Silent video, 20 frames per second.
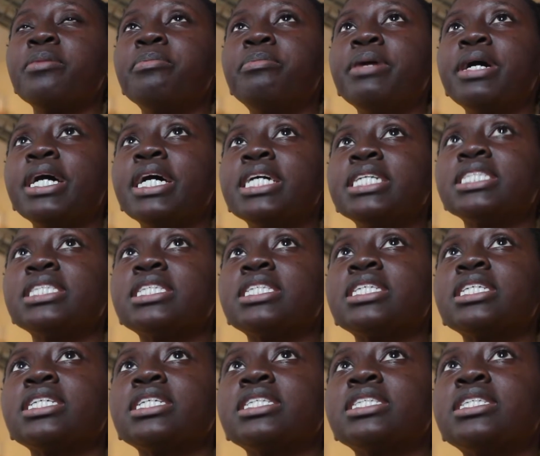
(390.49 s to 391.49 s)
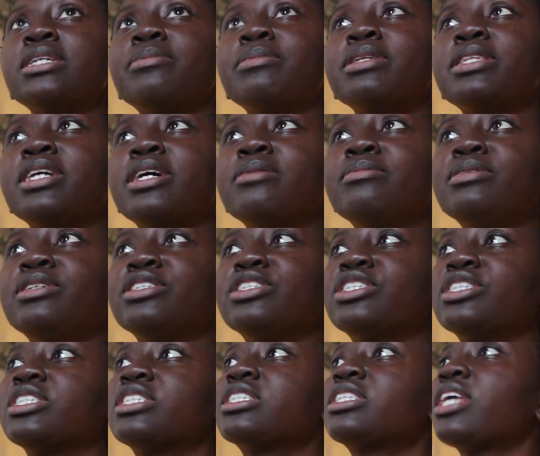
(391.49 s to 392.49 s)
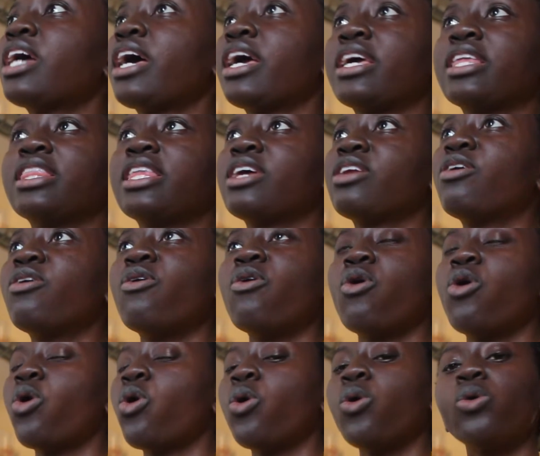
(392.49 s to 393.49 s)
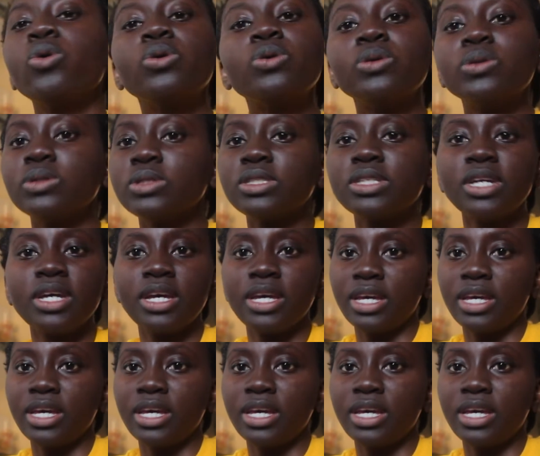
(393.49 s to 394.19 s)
But some of them are just like, they don't hold